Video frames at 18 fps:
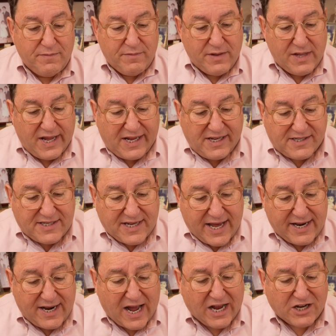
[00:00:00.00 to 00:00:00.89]
He
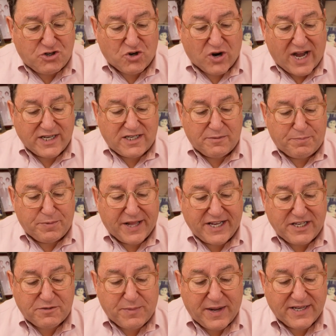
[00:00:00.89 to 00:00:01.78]
said, I tried to
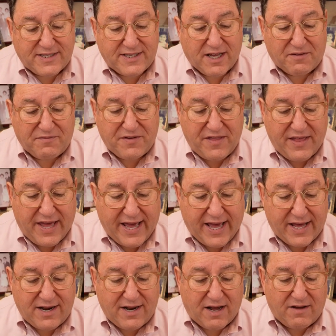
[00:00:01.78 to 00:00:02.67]
place myself in the
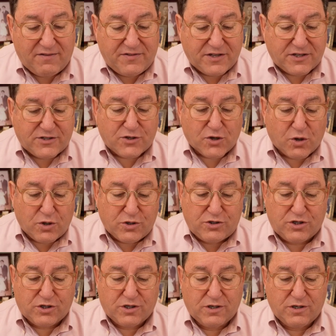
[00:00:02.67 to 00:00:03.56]
head of the
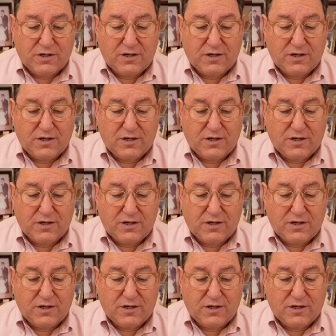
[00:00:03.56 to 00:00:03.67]
soldier